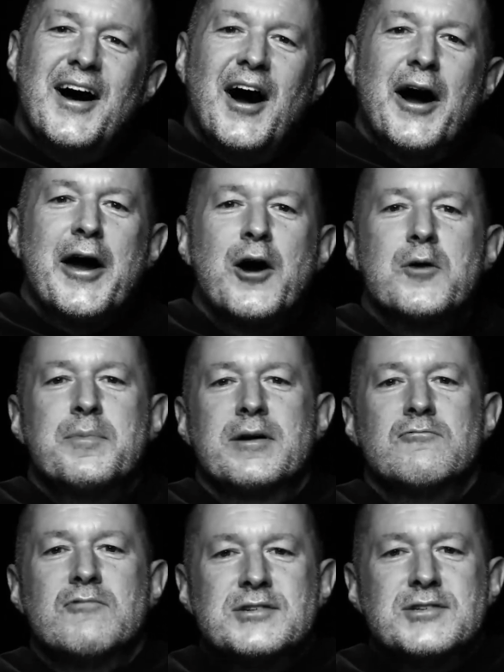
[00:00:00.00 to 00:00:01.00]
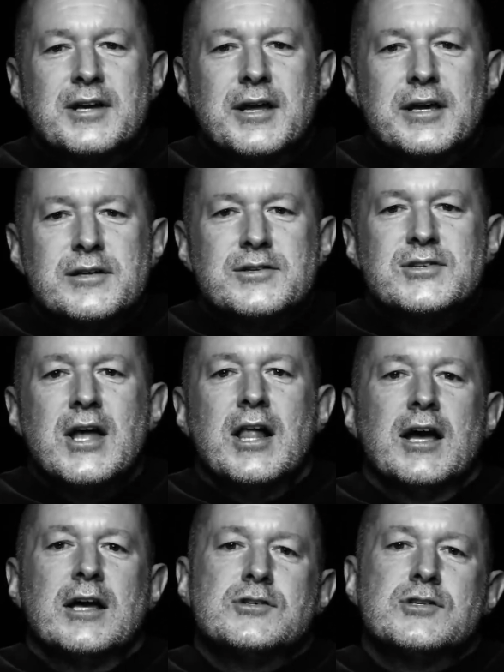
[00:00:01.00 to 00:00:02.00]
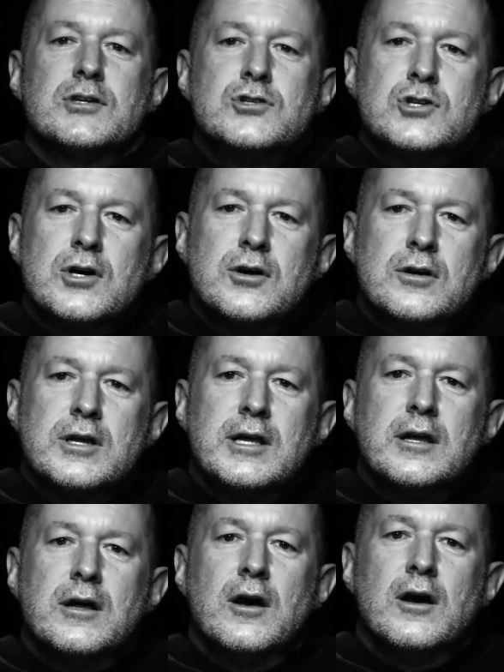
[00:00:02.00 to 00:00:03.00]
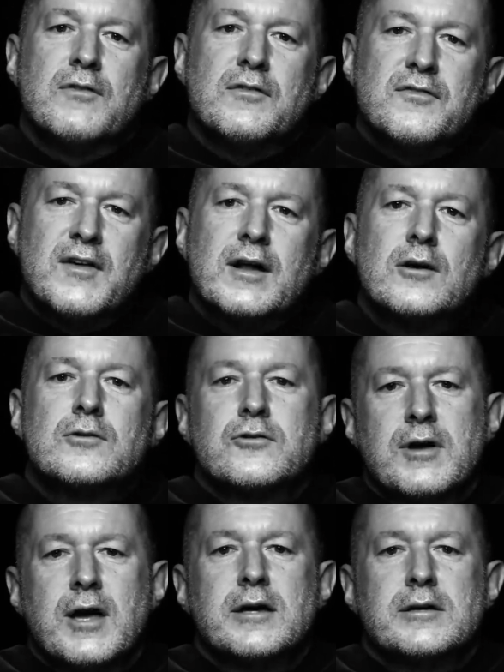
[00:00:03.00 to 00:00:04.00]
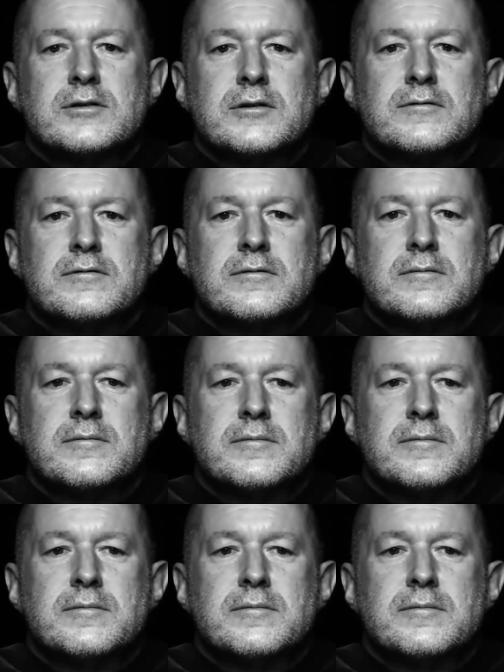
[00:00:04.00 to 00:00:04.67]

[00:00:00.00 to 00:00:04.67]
I hope it resonates as the journey of a fellow creative.